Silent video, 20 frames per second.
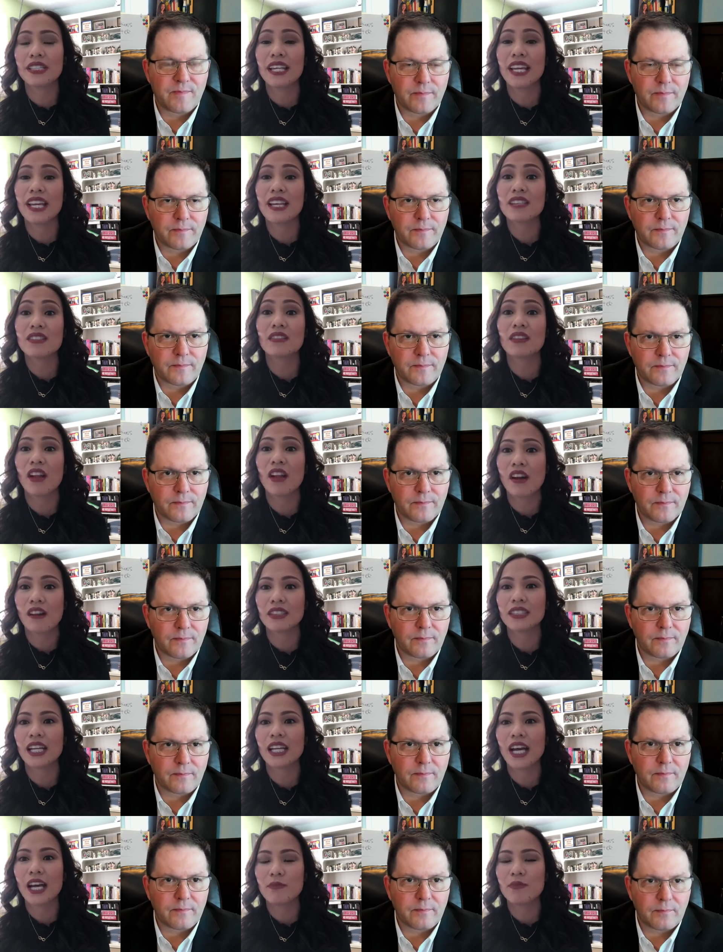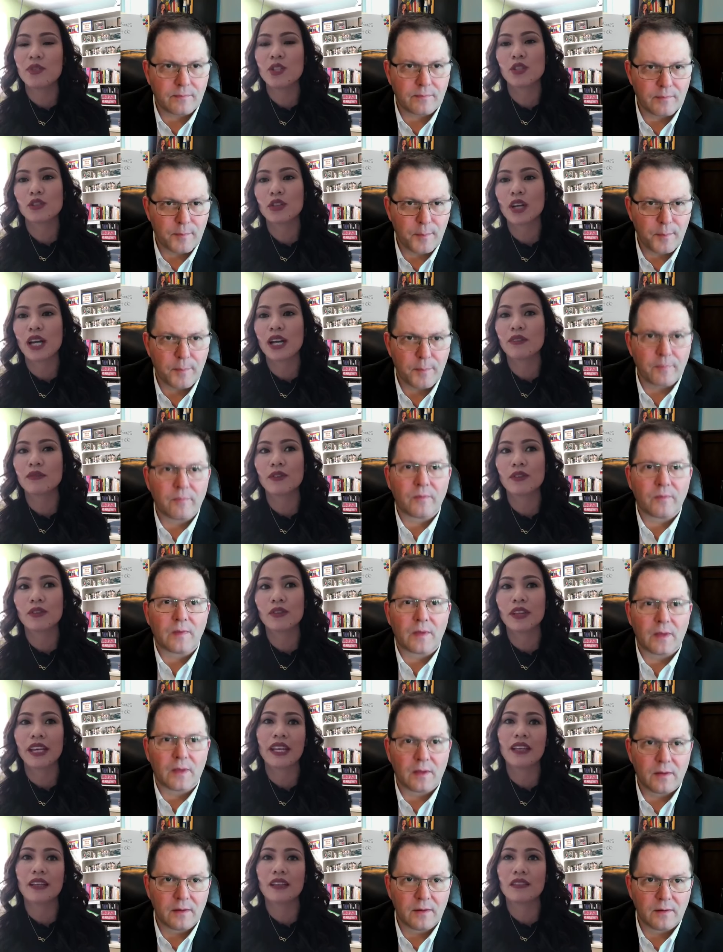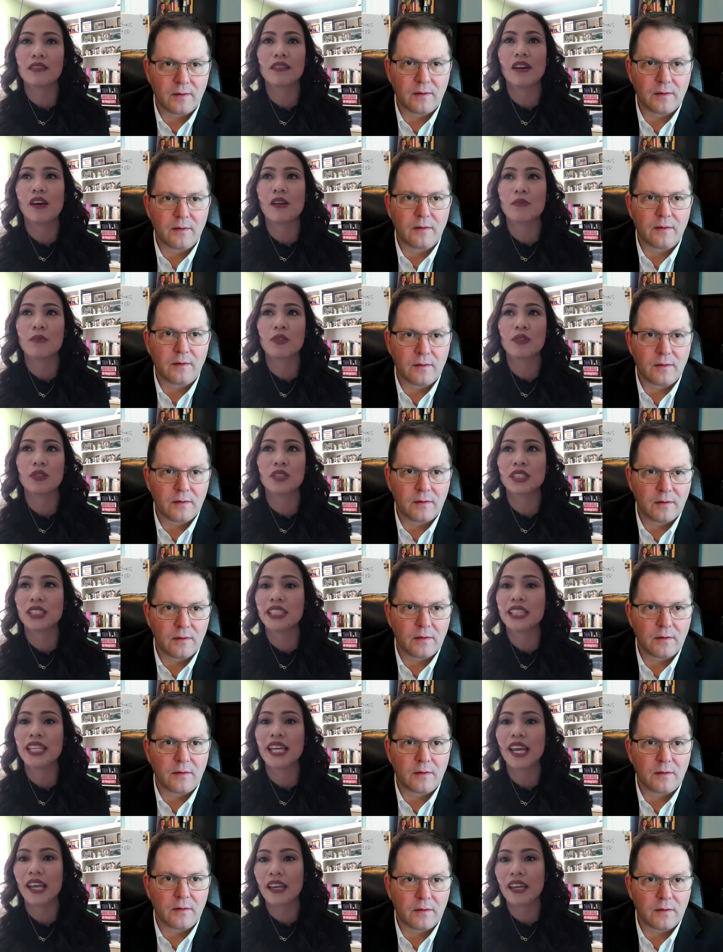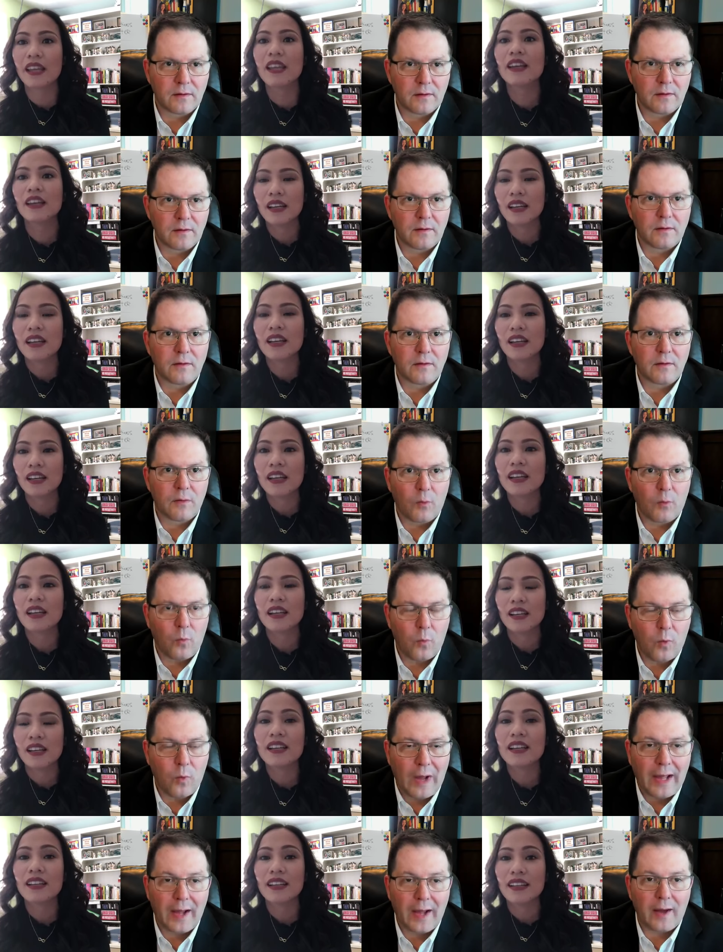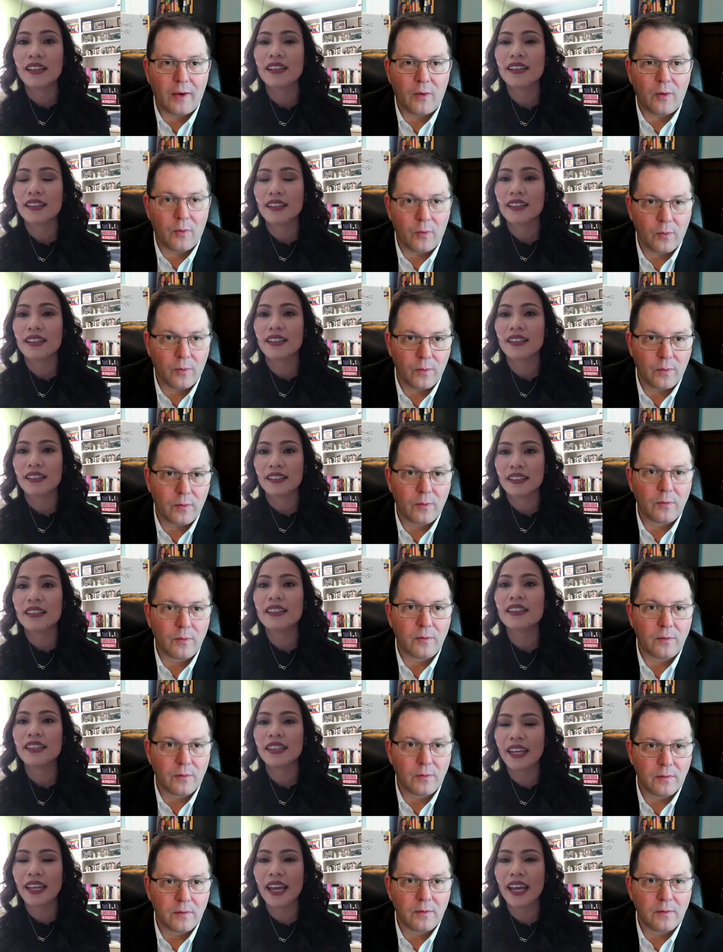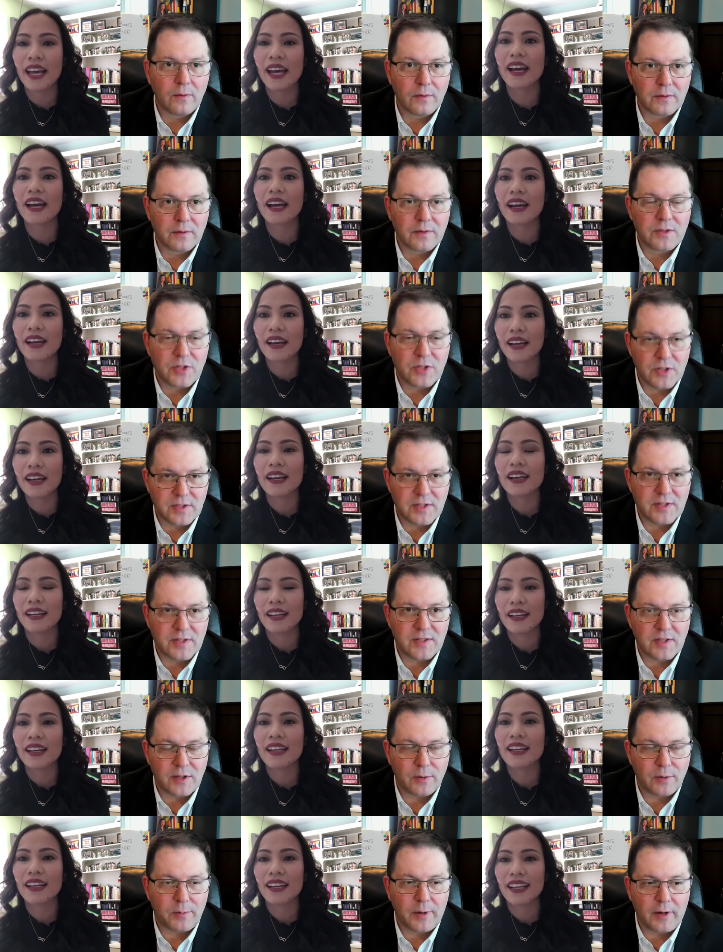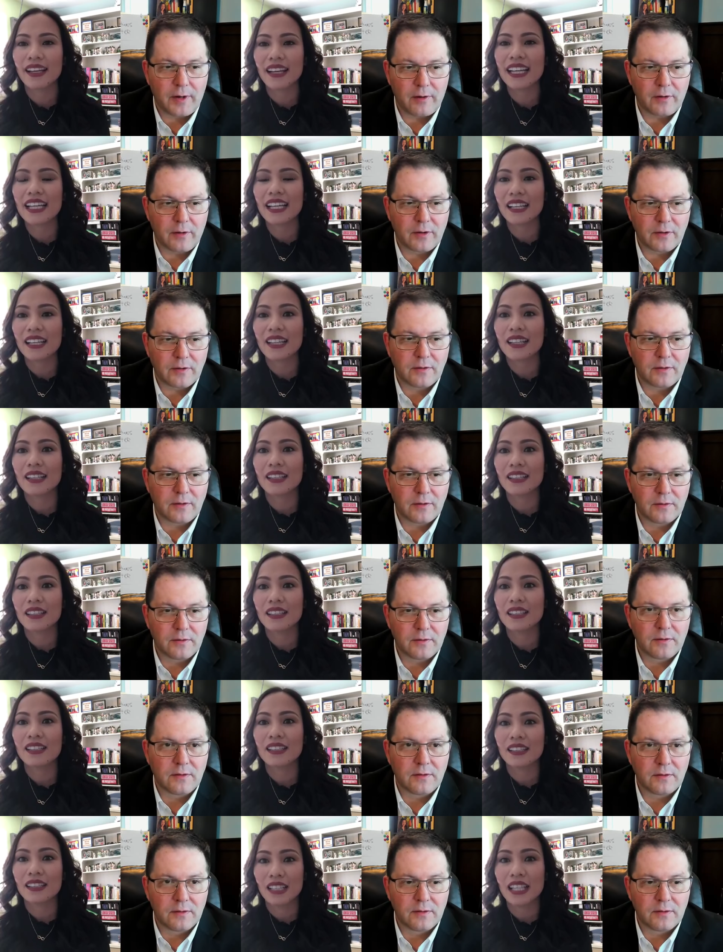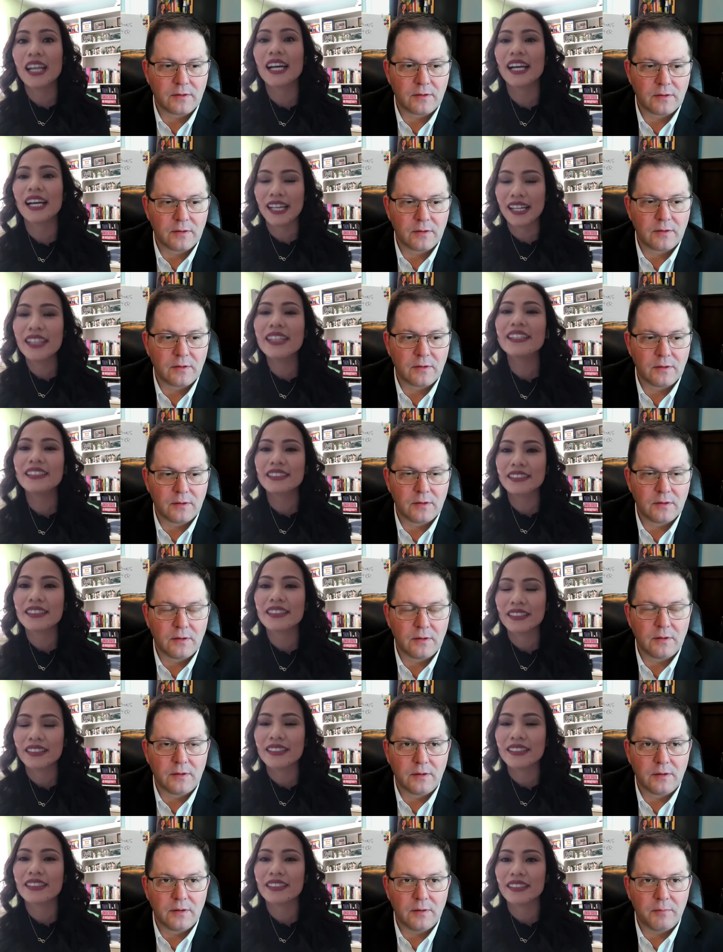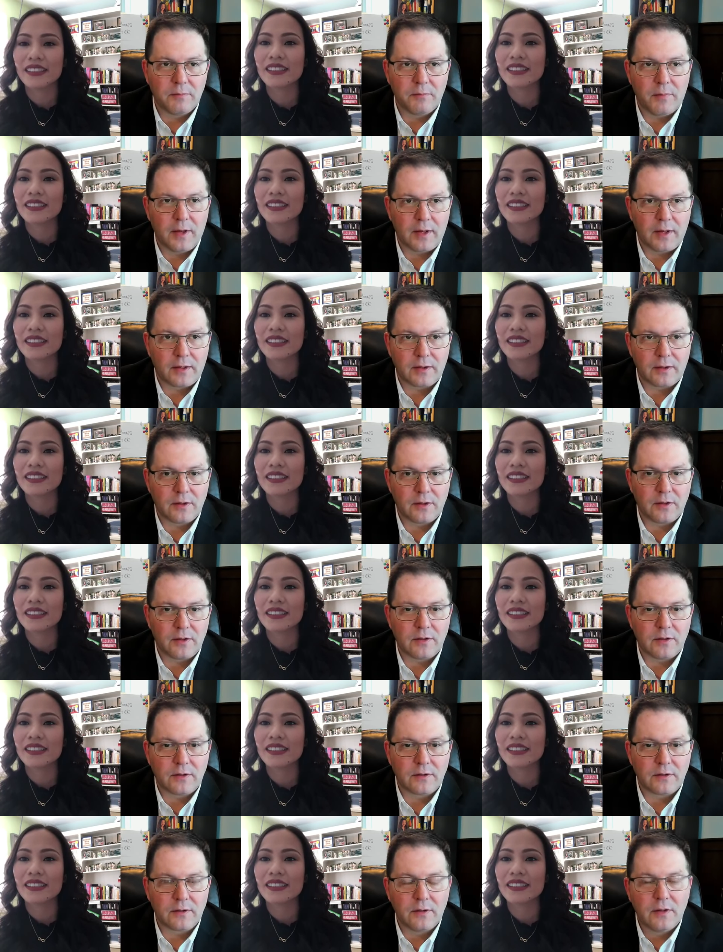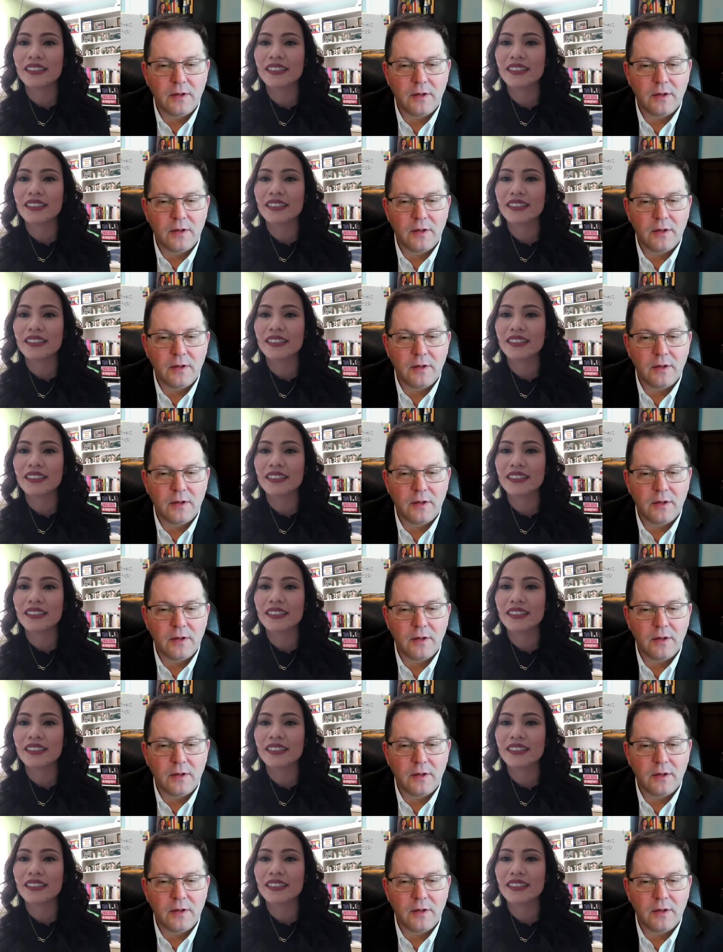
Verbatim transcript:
Speaker 1: it takes a long time to travel, like almost a day. Wow. Yeah.
Speaker 2: Just to see your parents. Uh huh. My goodness.